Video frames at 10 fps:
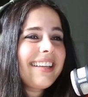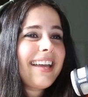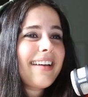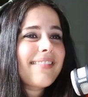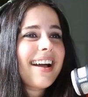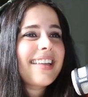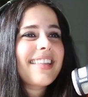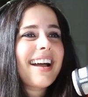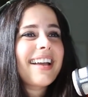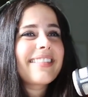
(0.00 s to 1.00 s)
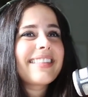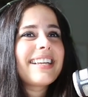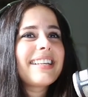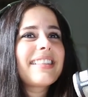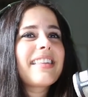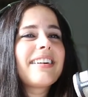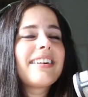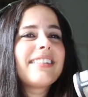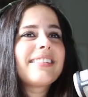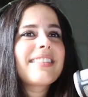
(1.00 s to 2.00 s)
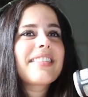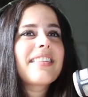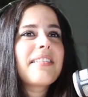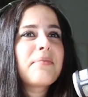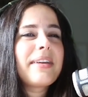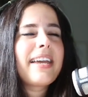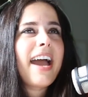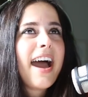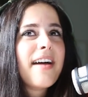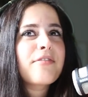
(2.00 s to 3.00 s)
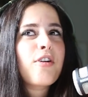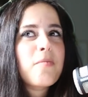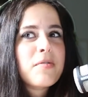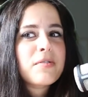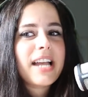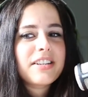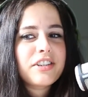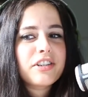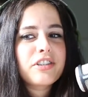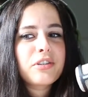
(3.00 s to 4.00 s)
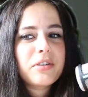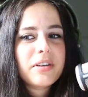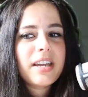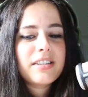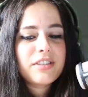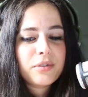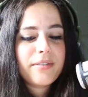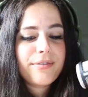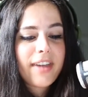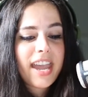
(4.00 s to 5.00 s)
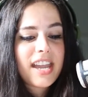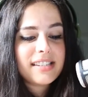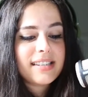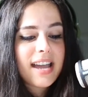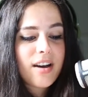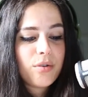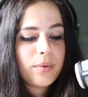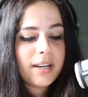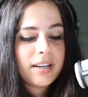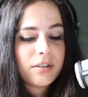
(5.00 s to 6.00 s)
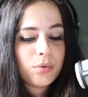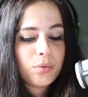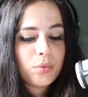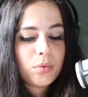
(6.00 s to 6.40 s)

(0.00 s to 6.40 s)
Yeah, but I think we have almost entered to into a phase now where